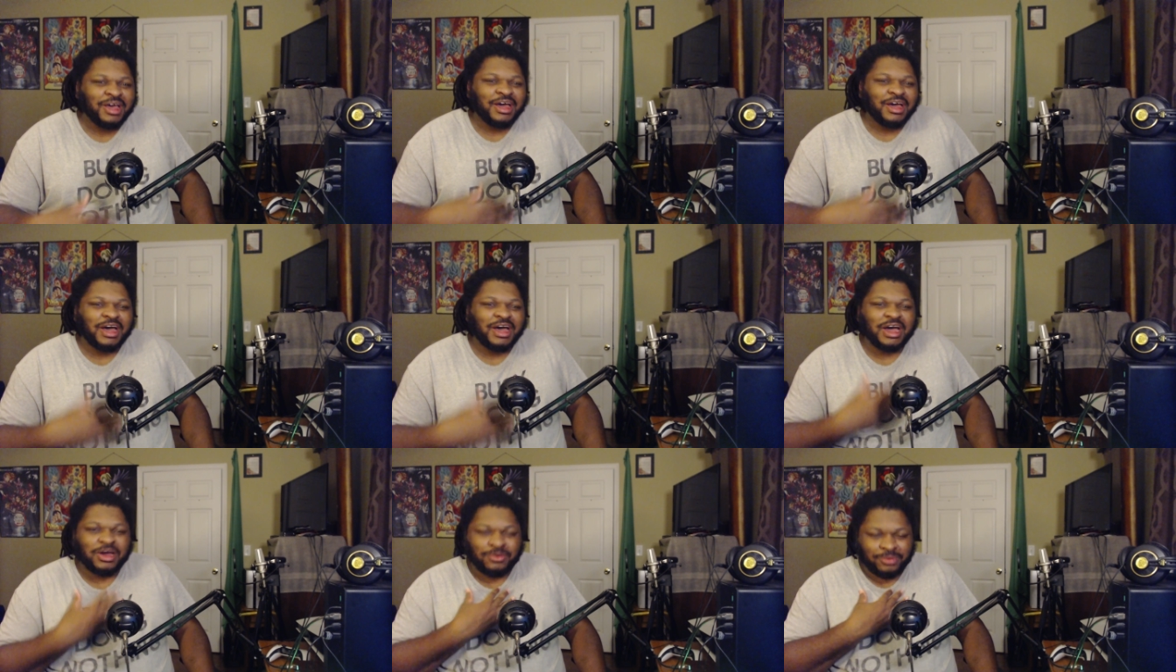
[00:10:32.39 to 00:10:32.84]

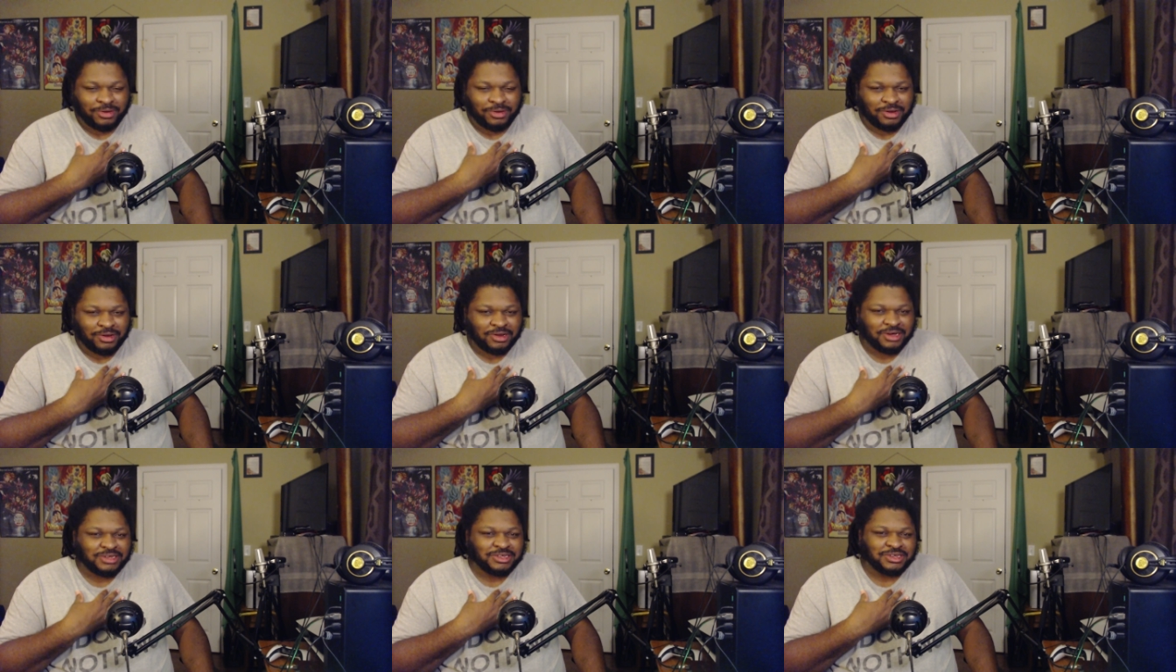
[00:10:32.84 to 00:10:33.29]
I'd really
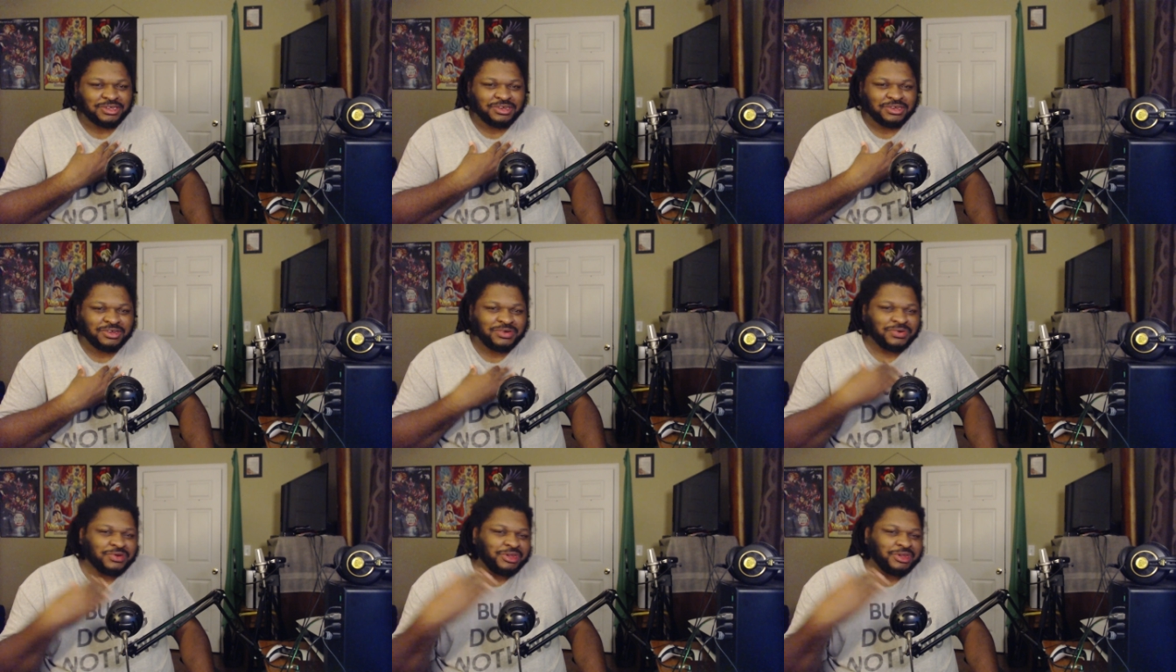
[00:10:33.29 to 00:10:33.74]
like to
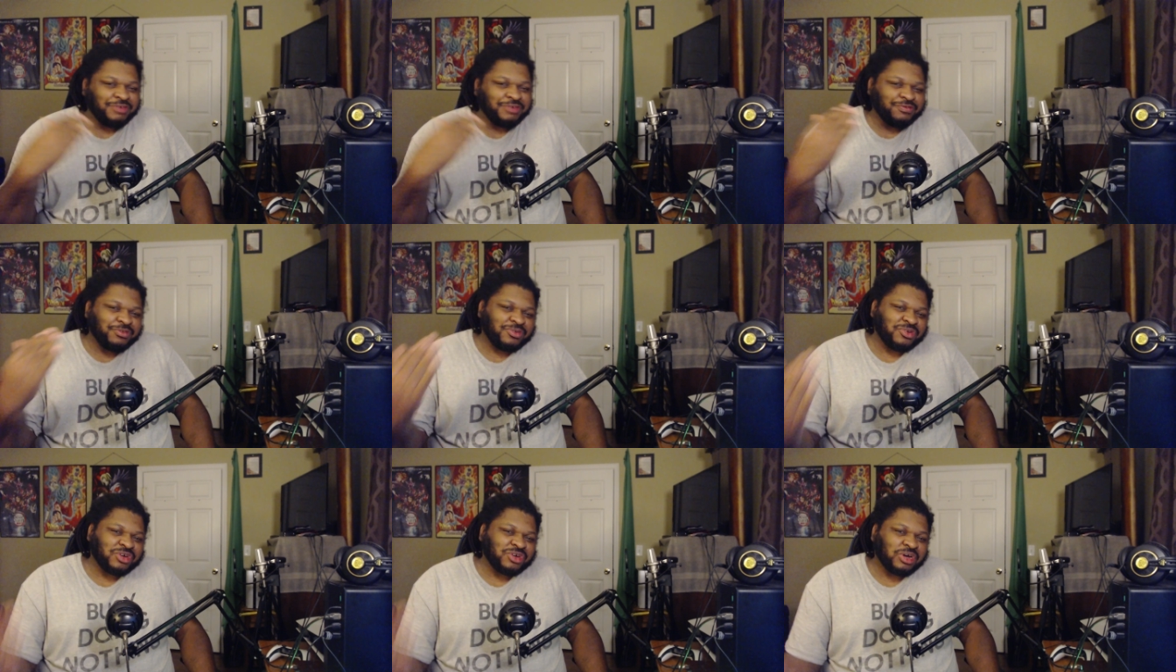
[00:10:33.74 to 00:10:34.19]
know. Leave it
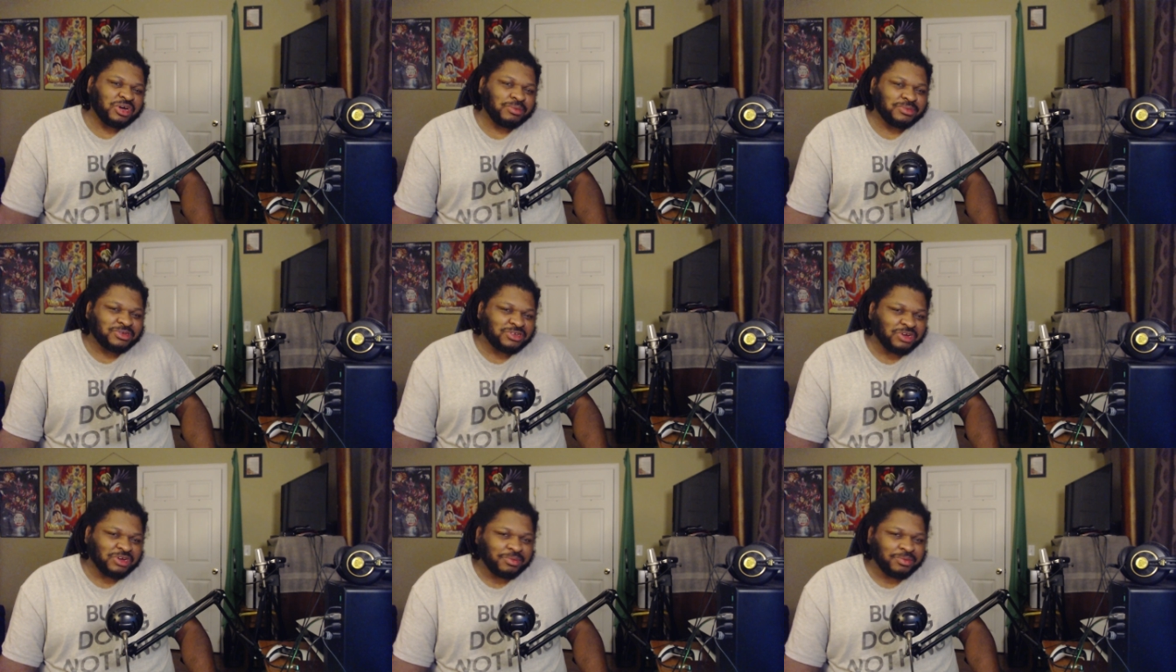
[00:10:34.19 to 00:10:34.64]
in the
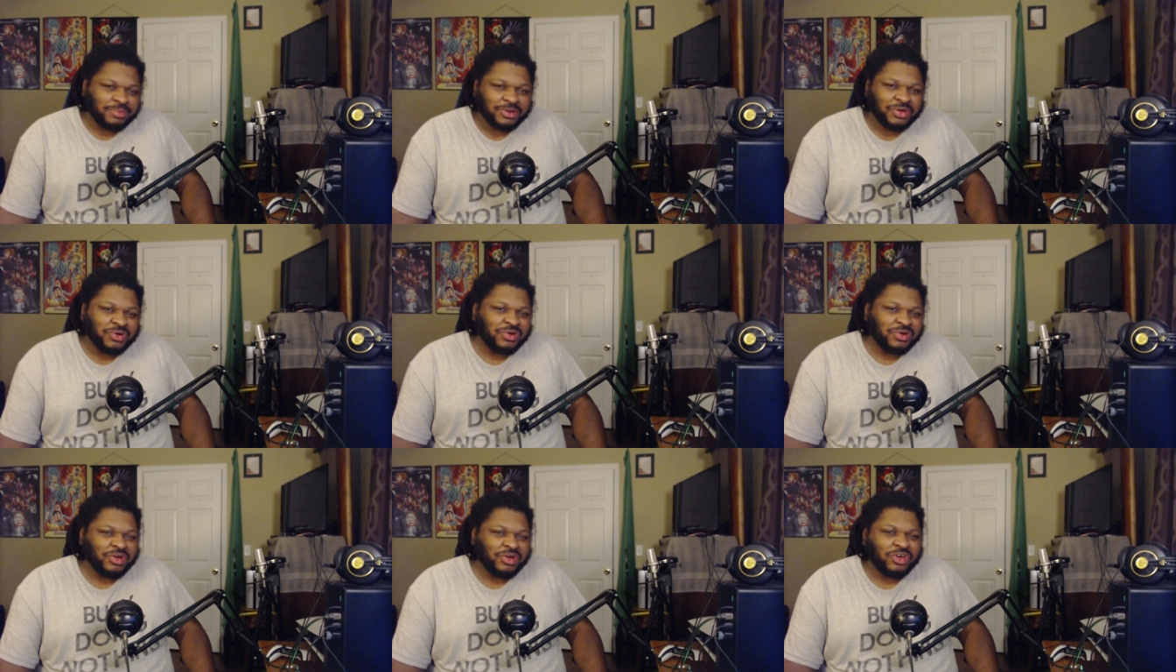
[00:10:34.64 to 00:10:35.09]
comments down below,
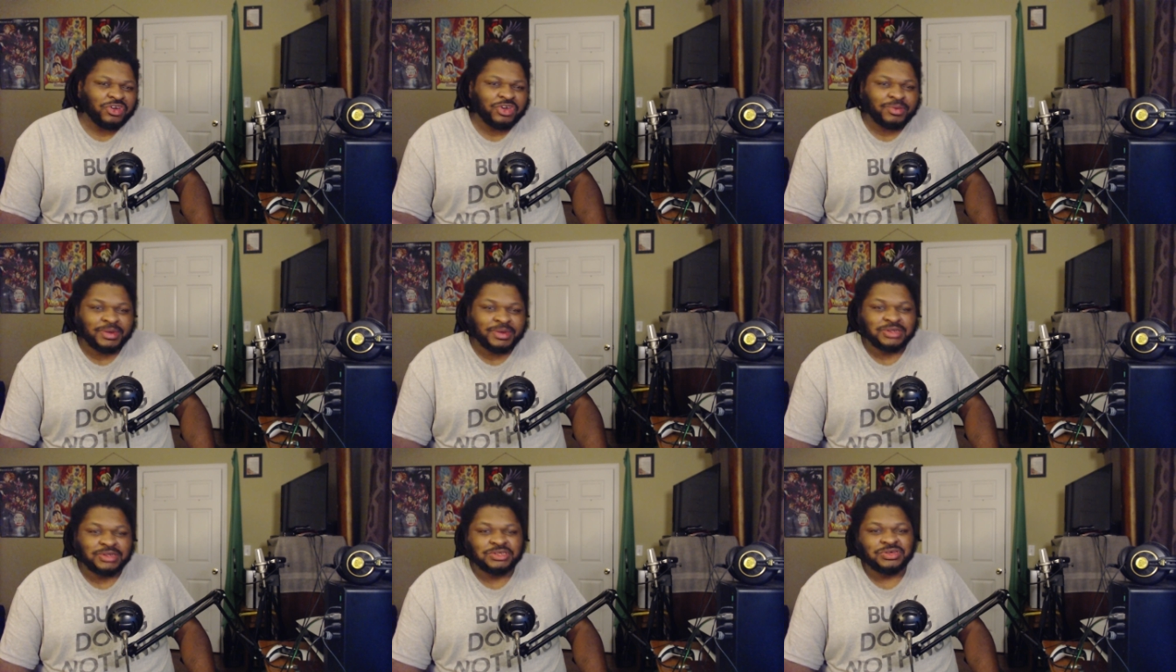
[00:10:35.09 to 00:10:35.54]
and I'll get
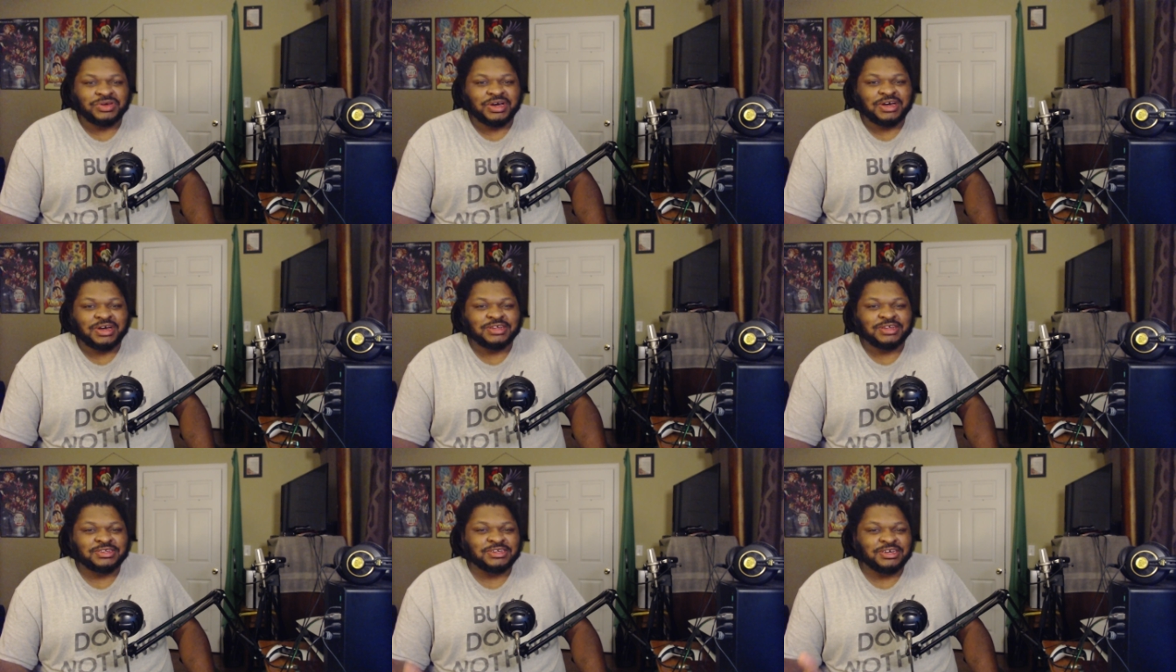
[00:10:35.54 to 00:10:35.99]
back to you
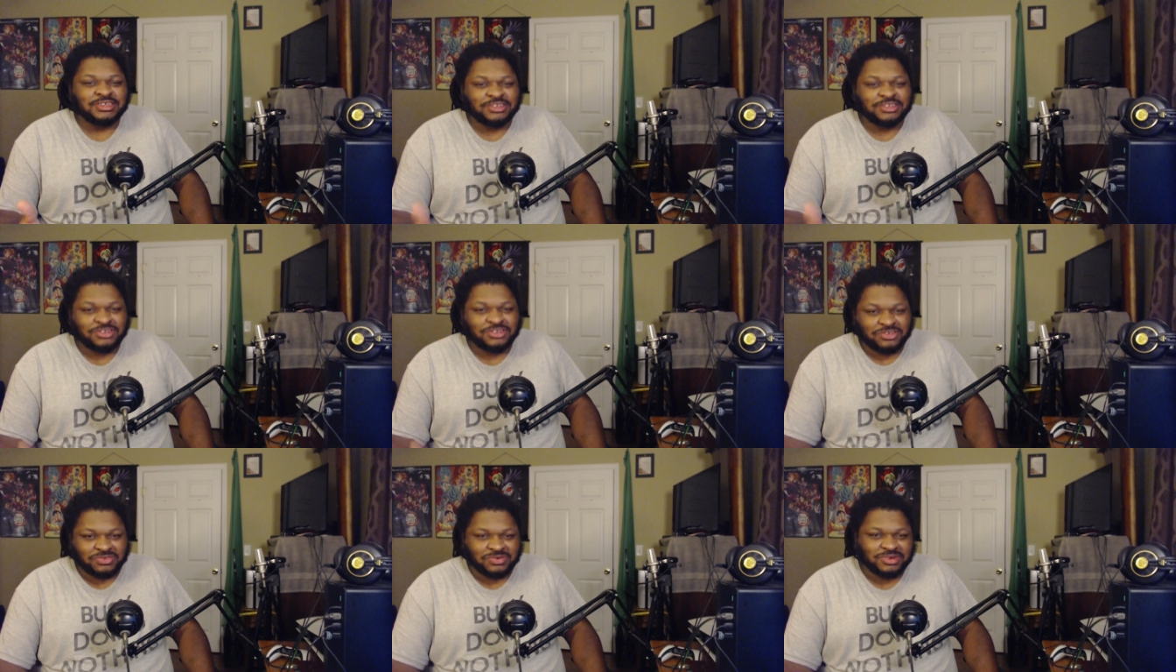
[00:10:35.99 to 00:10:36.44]
guys as
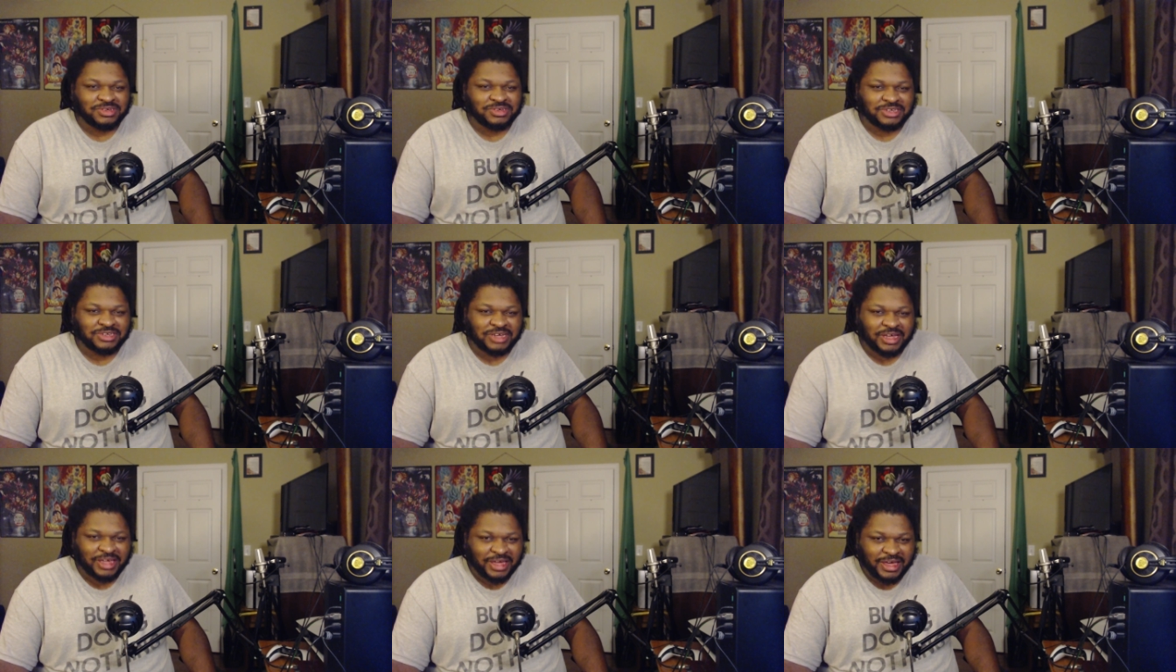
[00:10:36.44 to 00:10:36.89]
soon as
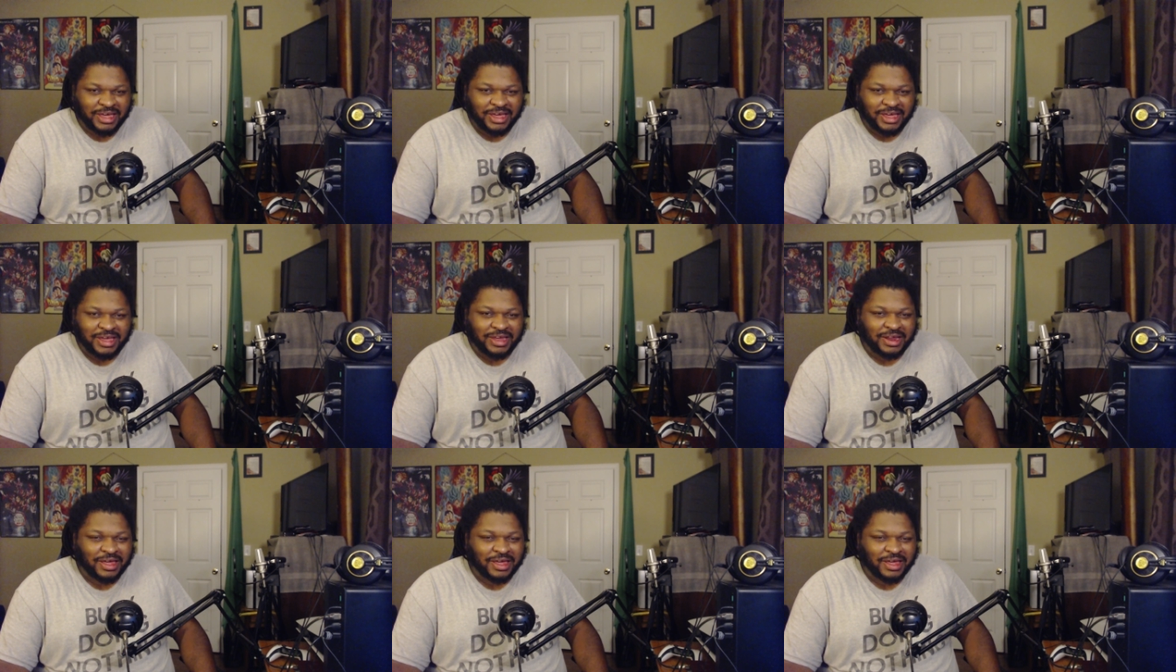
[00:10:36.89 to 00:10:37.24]
I can.